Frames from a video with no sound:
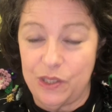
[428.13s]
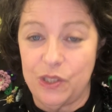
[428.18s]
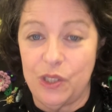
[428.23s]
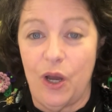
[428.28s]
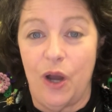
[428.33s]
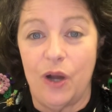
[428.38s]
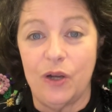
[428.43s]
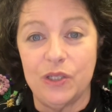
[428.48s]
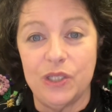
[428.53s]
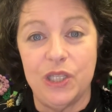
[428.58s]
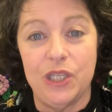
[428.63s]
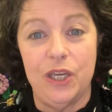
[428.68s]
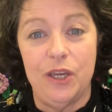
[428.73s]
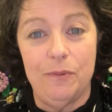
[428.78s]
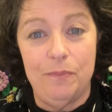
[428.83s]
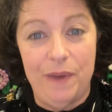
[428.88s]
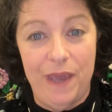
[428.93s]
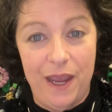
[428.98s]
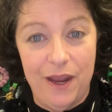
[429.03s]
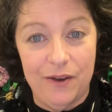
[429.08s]
Talk to
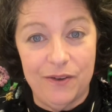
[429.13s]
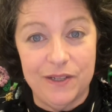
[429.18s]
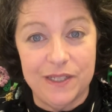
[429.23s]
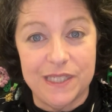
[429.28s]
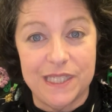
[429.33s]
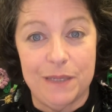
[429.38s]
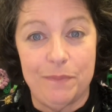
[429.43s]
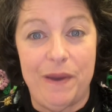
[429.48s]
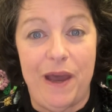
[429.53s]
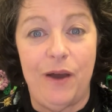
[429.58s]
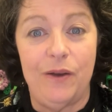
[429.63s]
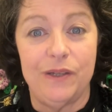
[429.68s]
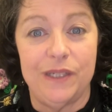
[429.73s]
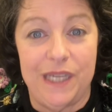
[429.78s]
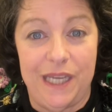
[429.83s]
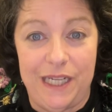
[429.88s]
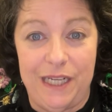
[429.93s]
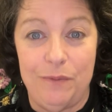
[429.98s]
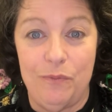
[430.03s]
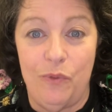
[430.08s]
your parents about
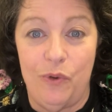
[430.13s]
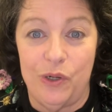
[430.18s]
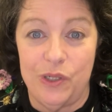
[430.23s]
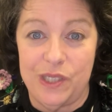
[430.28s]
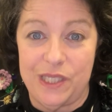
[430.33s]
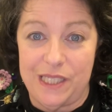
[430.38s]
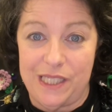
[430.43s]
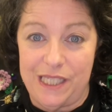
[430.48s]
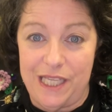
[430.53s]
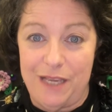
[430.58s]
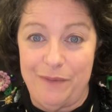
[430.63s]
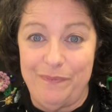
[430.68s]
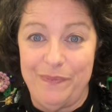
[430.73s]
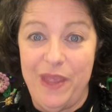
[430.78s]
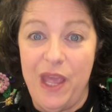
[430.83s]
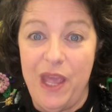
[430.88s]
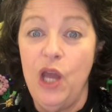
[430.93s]
getting more sleep.